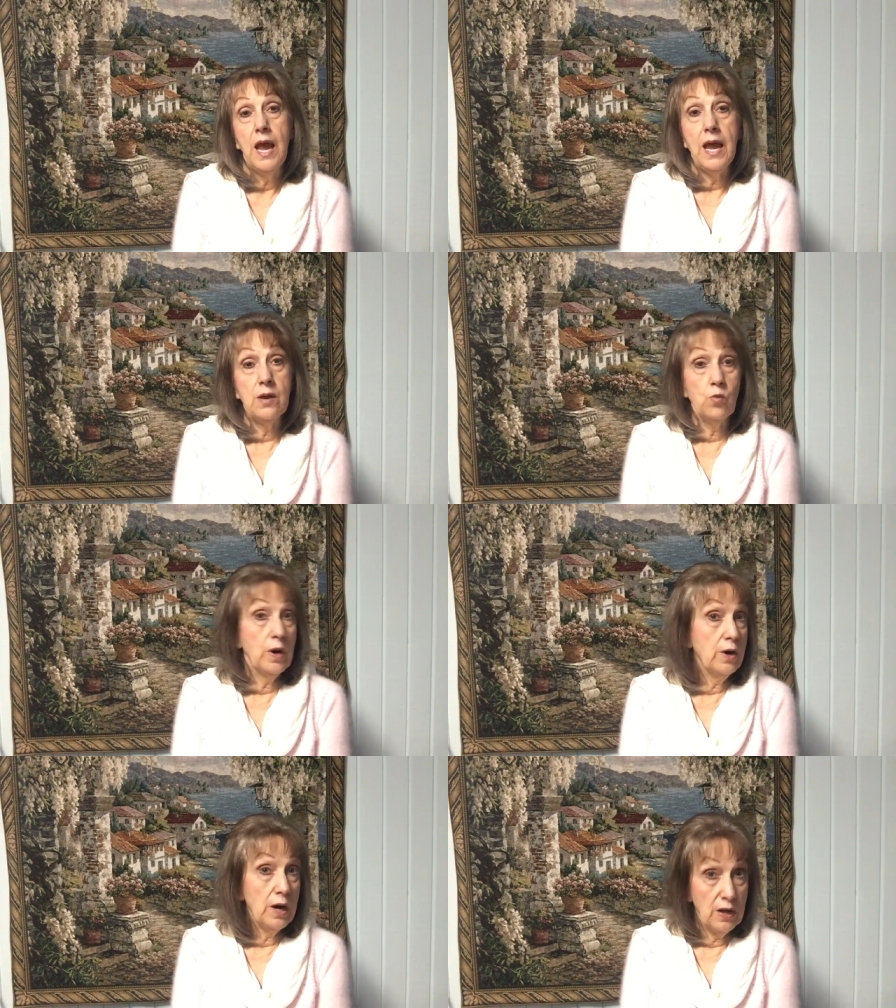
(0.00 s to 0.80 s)
and
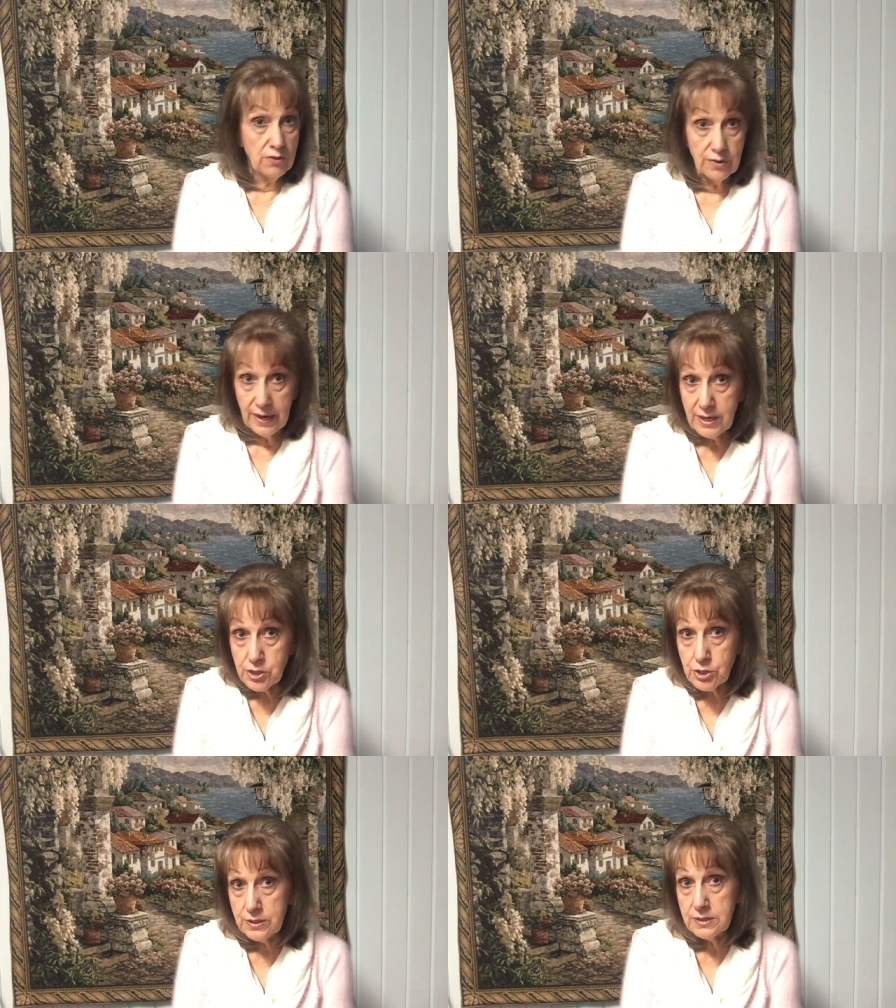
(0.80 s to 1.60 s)
where other
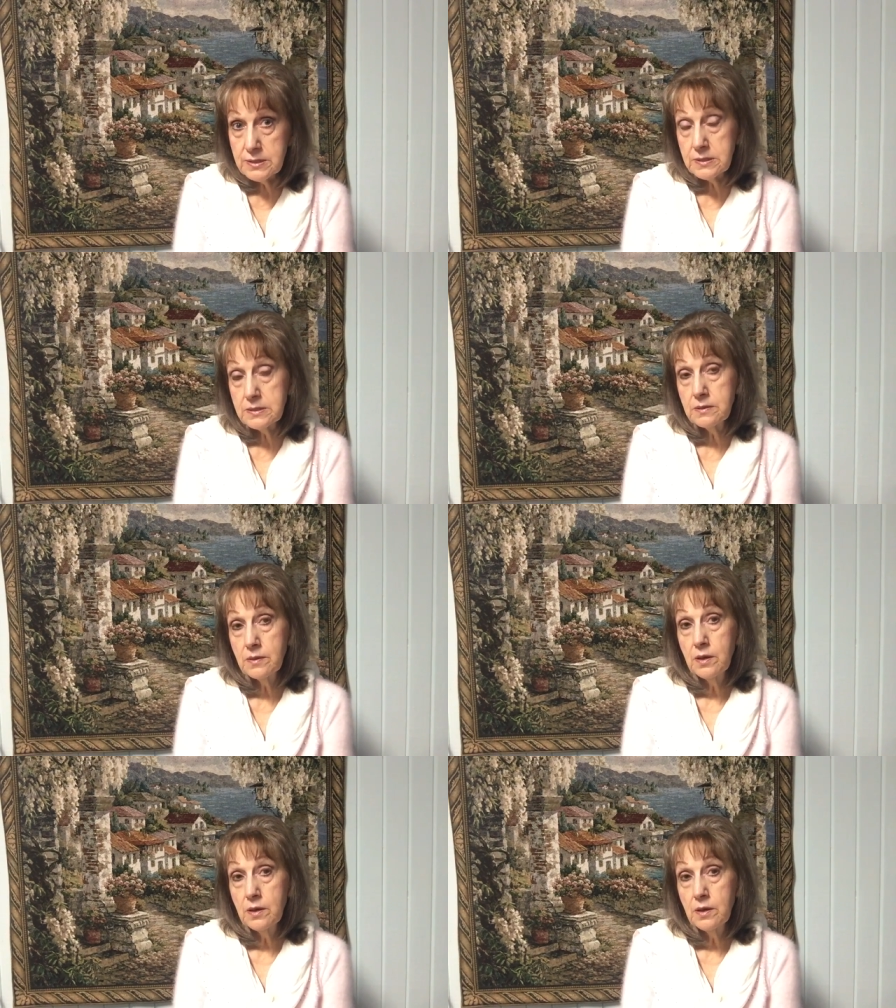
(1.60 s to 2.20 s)
nations